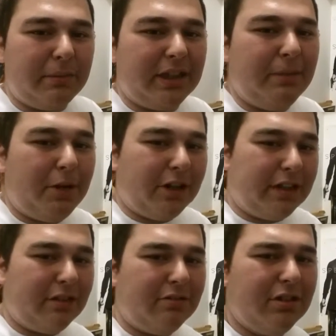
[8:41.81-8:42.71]
I mean, come on
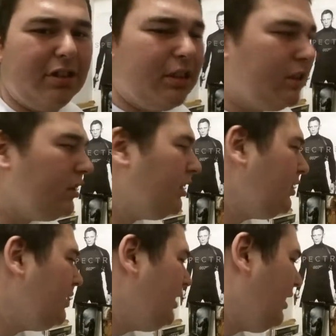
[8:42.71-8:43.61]
now.
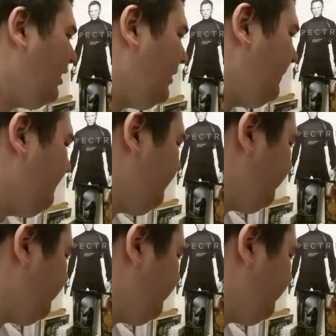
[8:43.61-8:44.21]
But